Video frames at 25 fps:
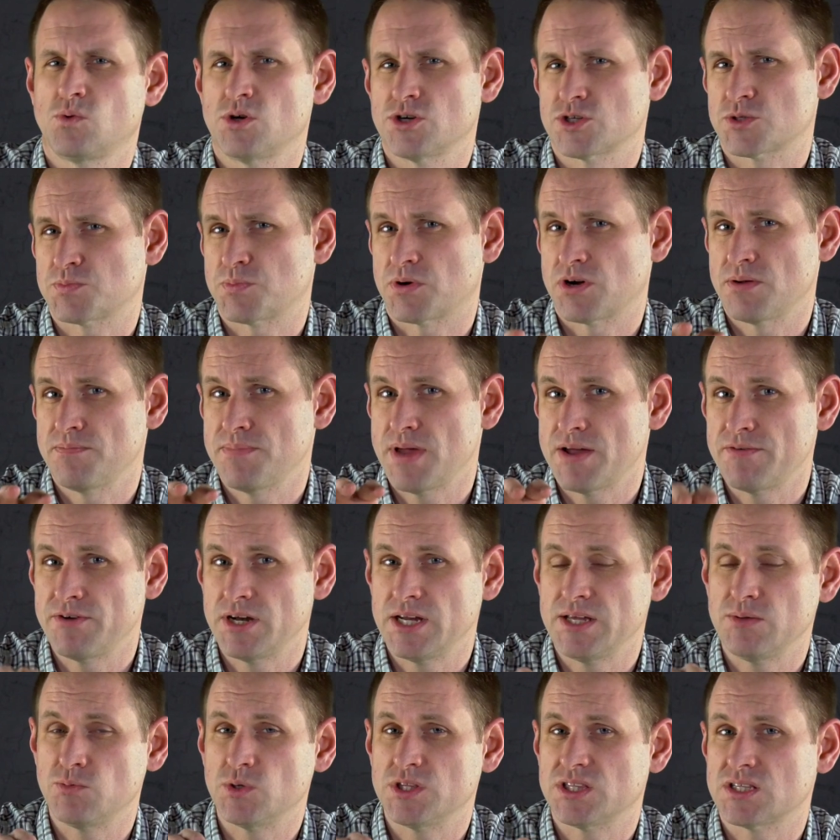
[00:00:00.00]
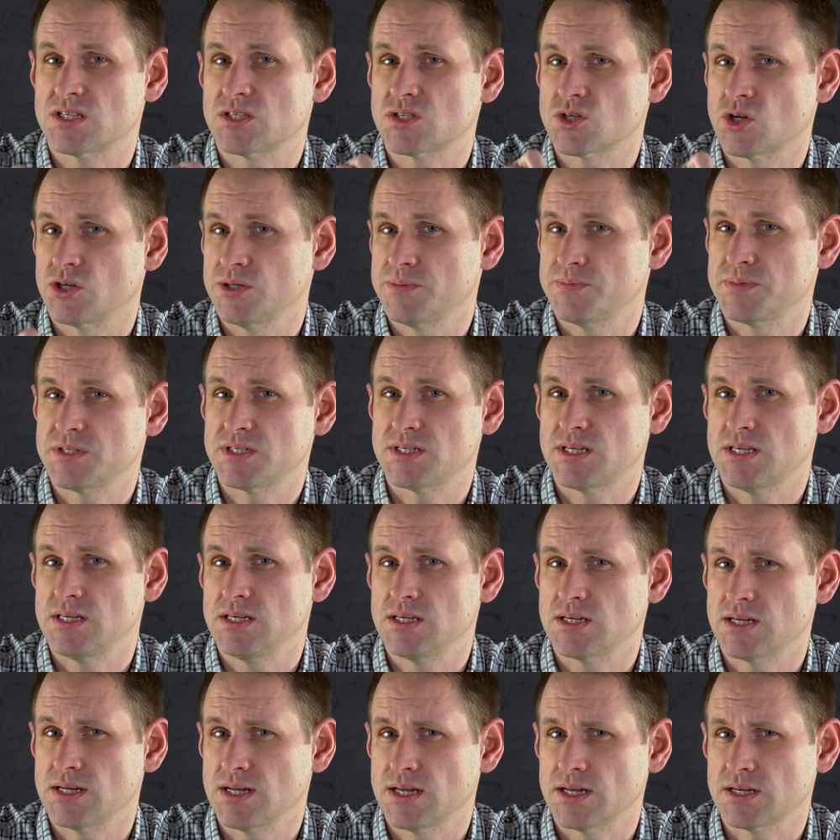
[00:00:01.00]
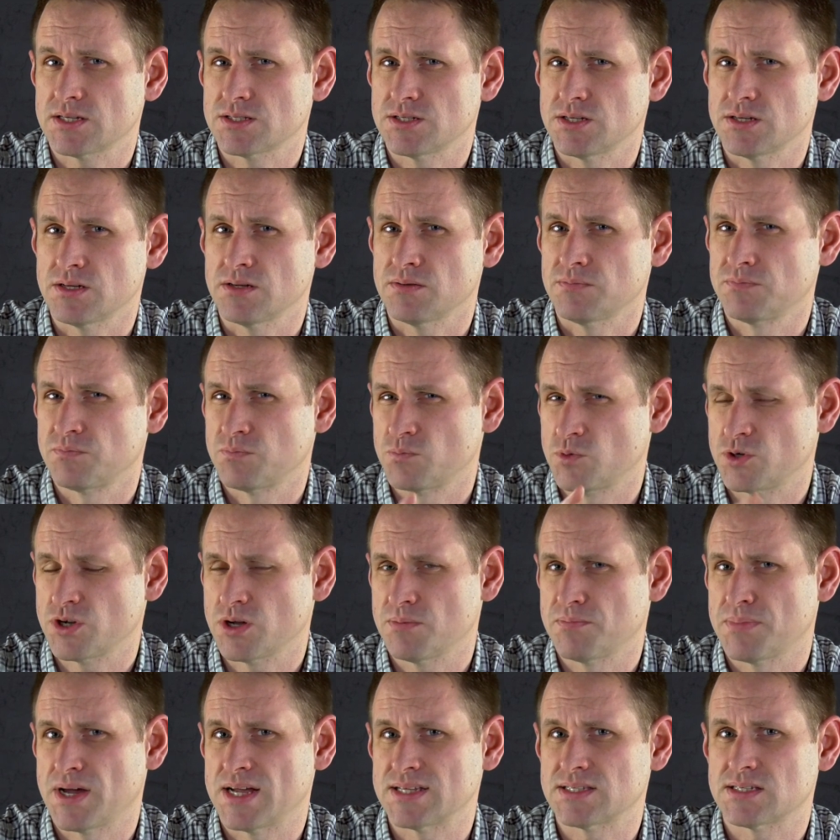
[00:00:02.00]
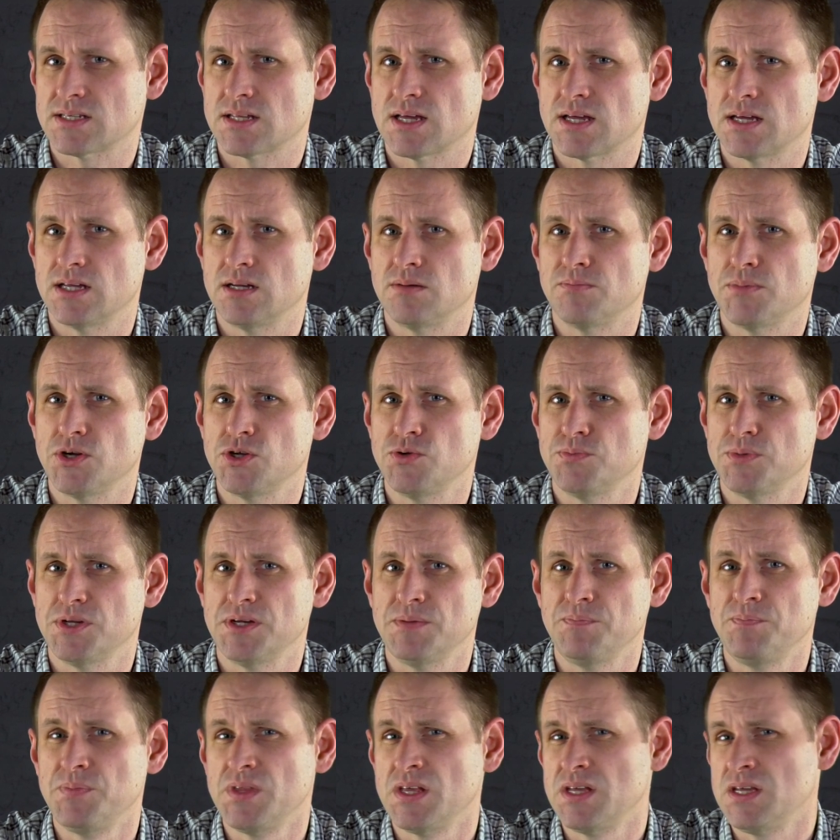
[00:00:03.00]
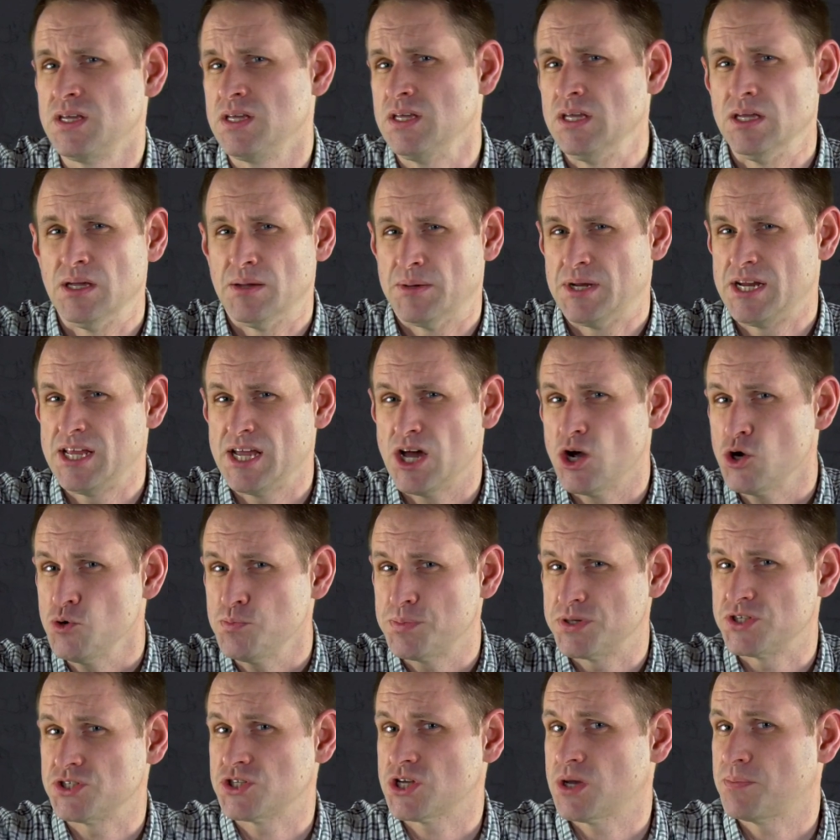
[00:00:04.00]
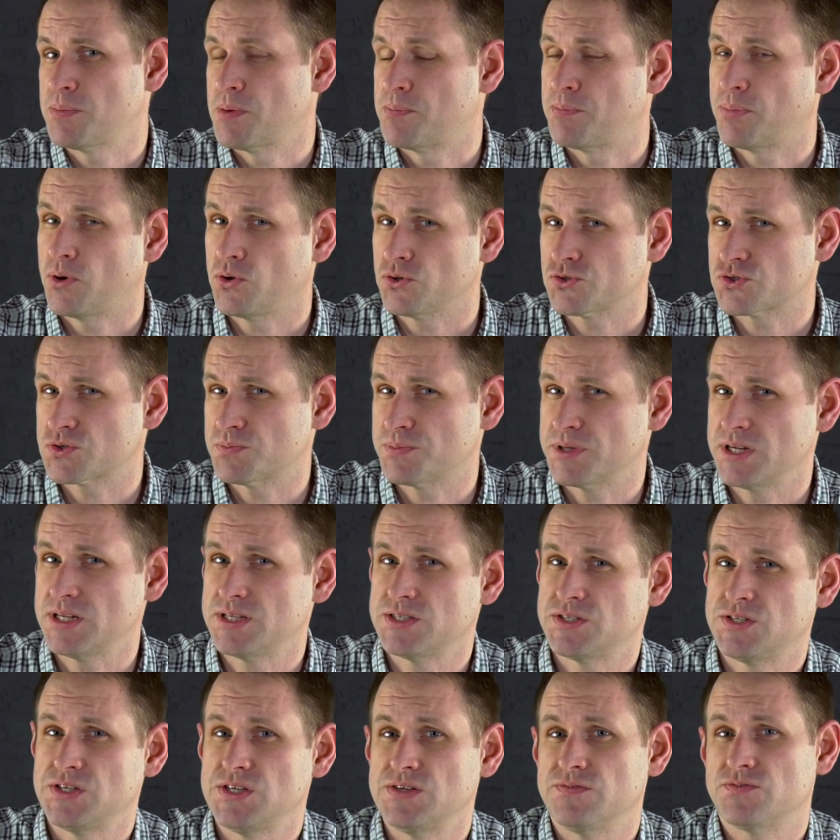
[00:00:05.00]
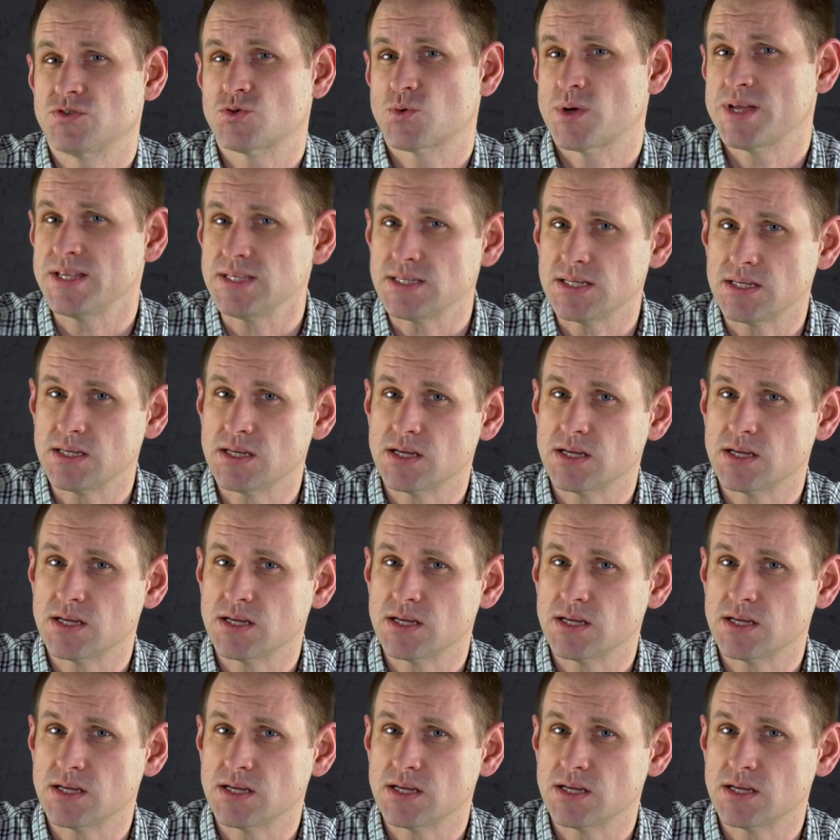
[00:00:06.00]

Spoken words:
works primarily with the Type-C connector. We'll come back to that in a moment. And it opens up a possibility of 20